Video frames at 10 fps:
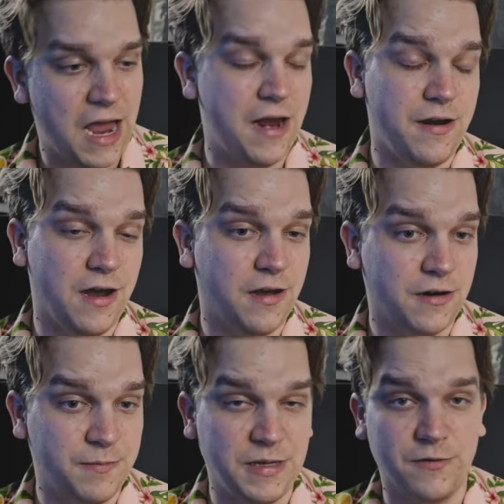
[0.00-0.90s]
a
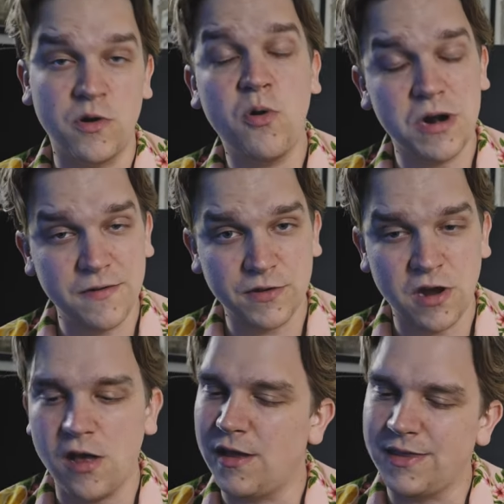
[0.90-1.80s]
complete recording of the
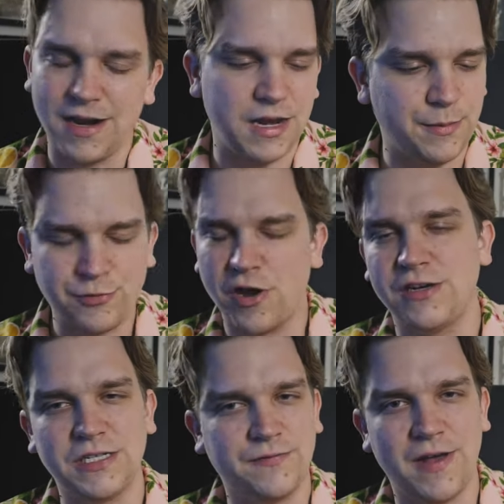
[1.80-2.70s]
call and then any
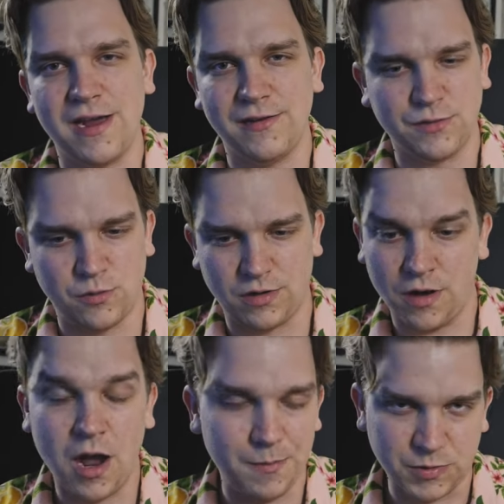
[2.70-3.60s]
project files or
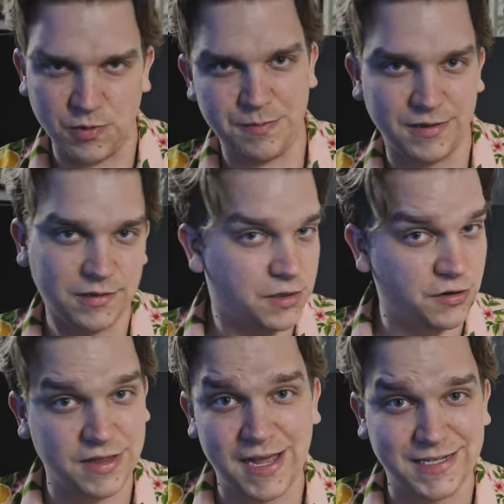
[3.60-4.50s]
comps we build
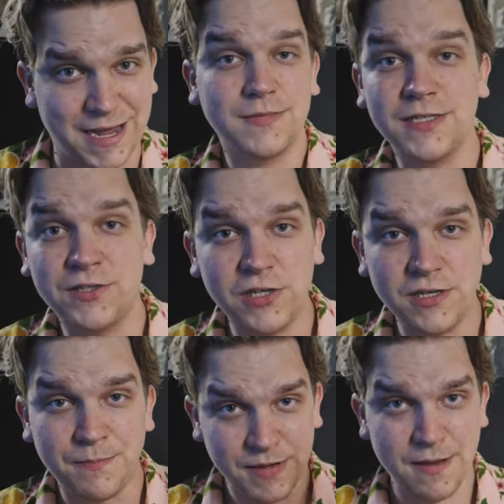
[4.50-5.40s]
during that time. This
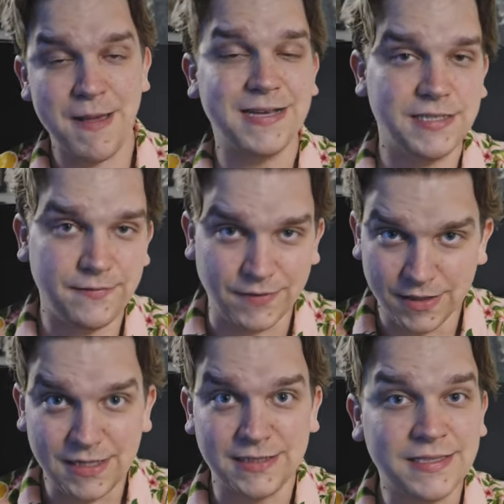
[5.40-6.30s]
could be a massive
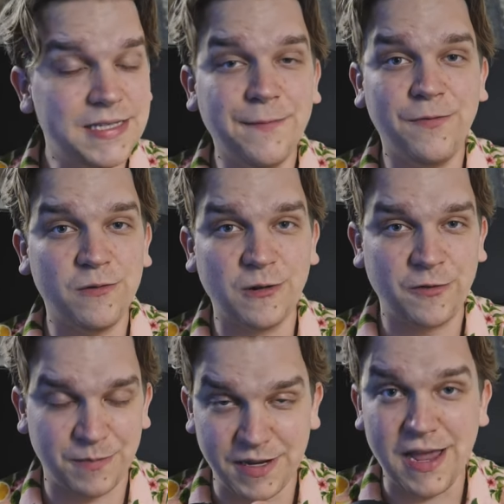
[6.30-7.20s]
step forward
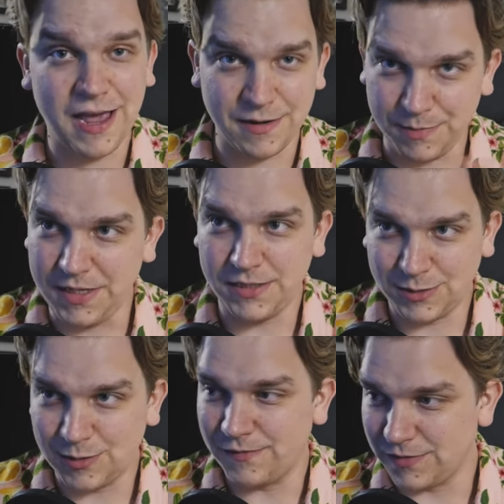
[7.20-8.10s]
for me and me
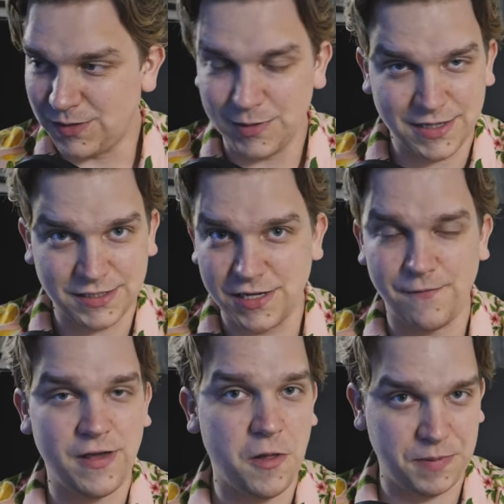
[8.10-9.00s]
sort of doing this
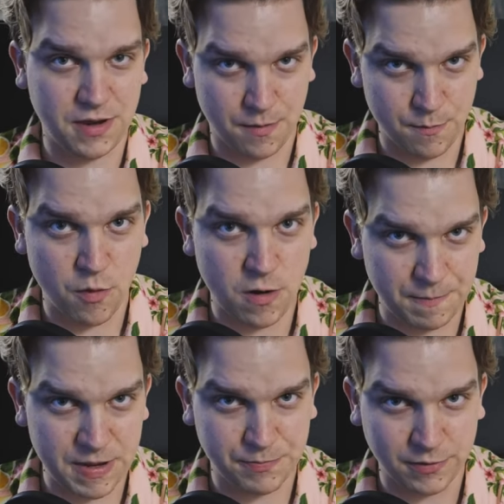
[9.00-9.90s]
stuff, helping more
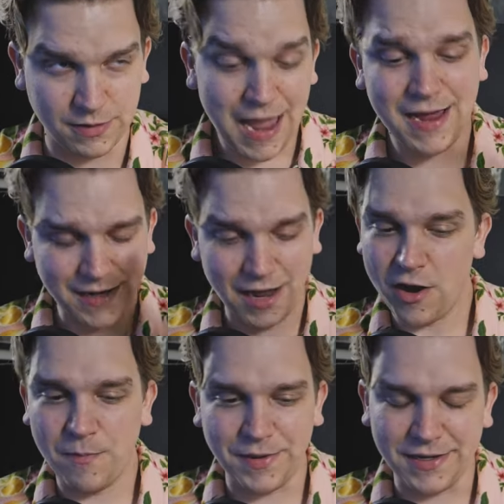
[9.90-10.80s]
people. And I
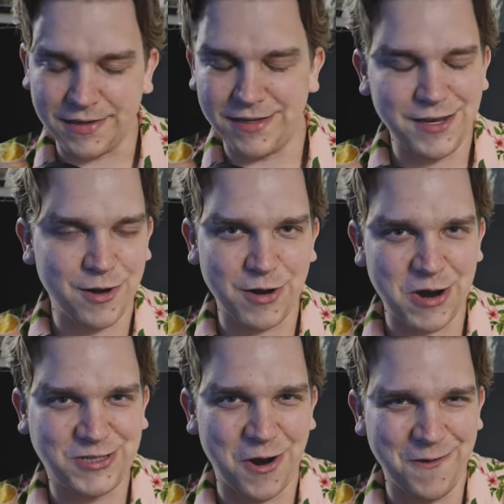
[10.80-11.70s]
hope it, you know,
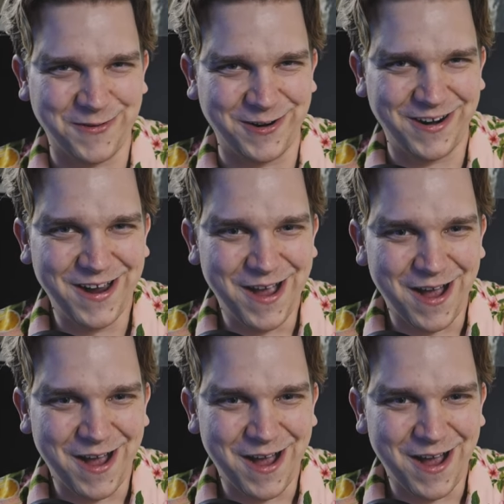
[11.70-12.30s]
goes over